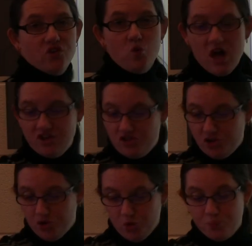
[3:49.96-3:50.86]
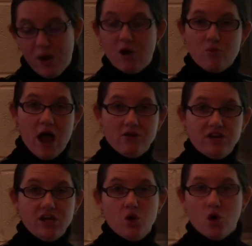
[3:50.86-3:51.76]
you want to do by
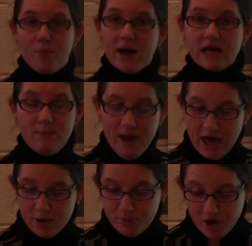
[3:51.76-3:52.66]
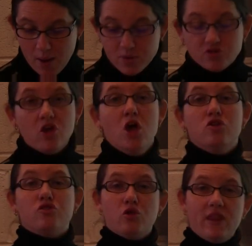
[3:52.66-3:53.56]
rounding or by compatible numbers.
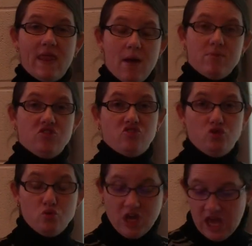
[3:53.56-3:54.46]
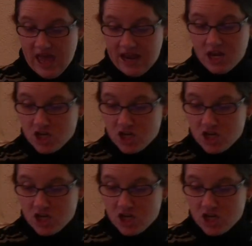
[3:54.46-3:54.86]
So then that means you can